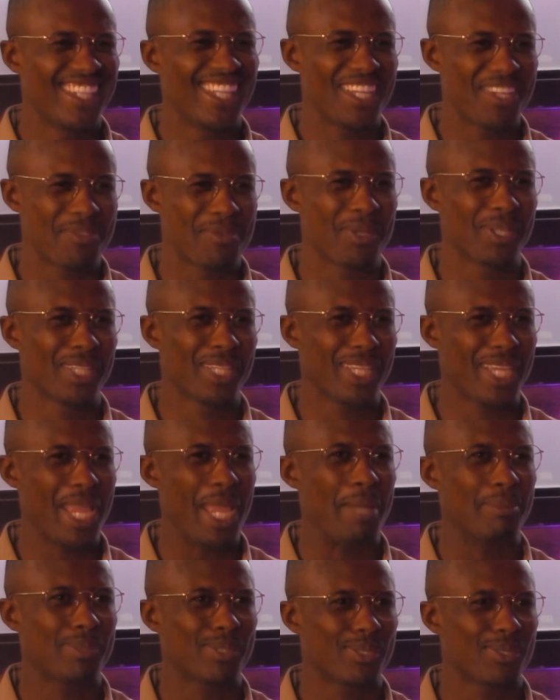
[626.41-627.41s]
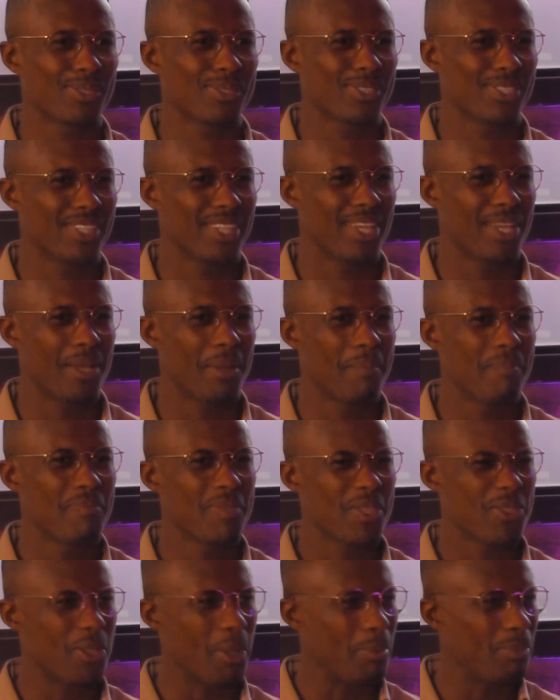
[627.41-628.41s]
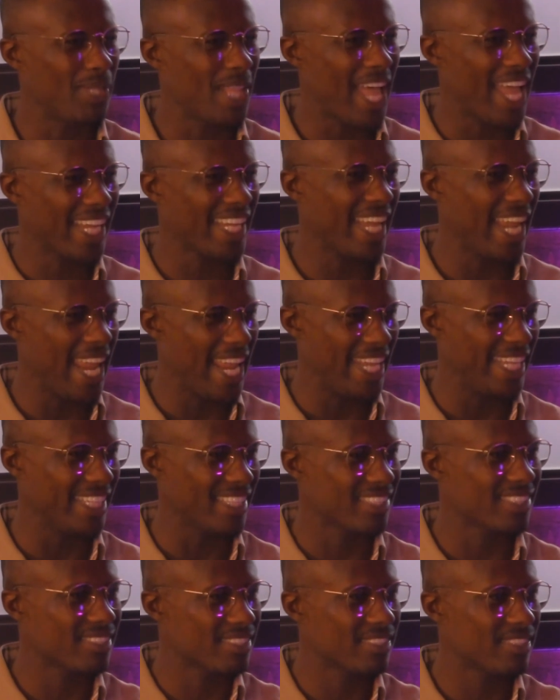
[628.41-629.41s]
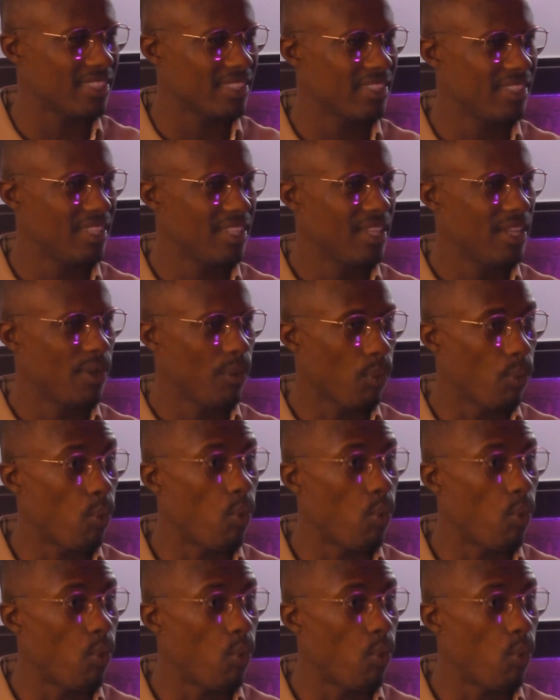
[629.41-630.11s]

he really captures the the black angst oh, yeah.